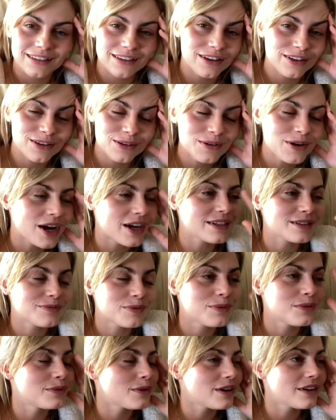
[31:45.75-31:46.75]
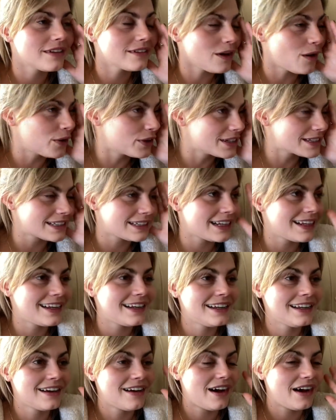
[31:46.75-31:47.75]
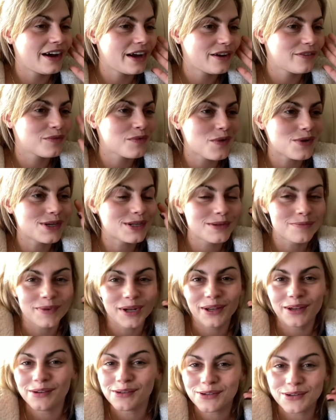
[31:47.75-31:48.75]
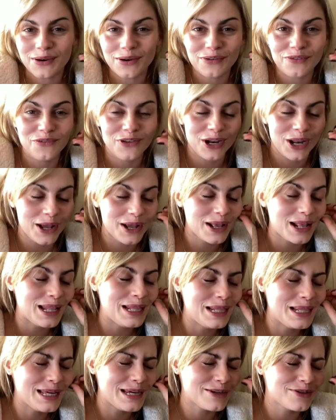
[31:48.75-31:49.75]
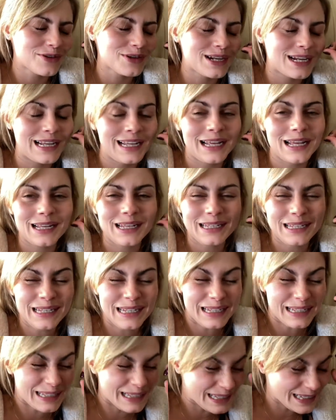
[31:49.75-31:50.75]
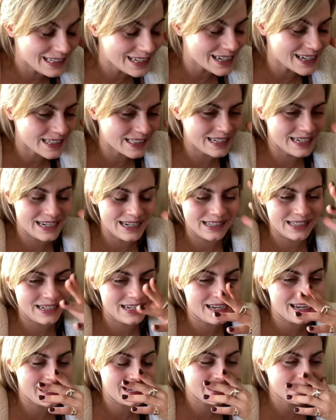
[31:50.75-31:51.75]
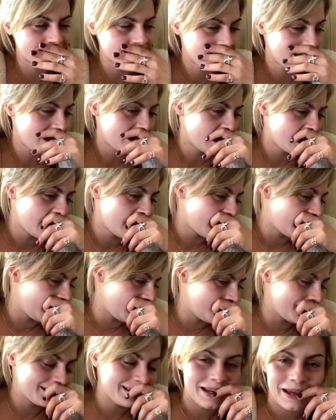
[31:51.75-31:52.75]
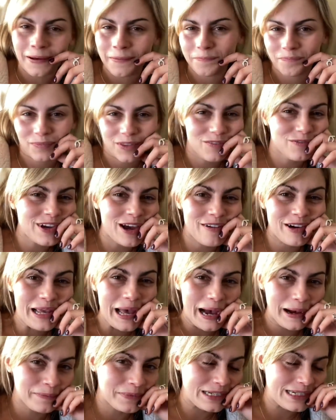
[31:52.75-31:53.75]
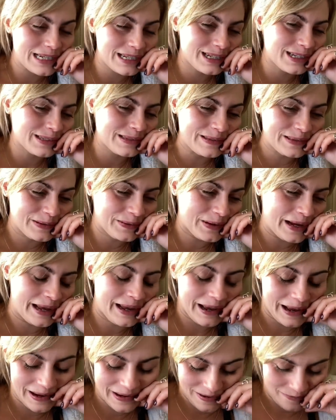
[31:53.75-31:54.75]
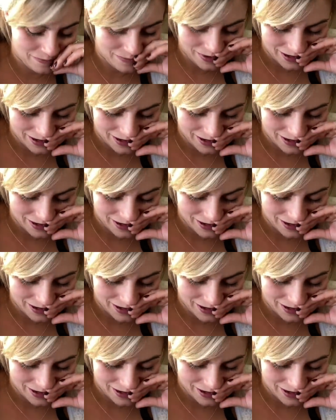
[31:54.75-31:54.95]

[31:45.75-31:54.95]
You guys will, honestly, I have wanted my own dog for like literally years and years and years. And yeah, very happy tears on the way home.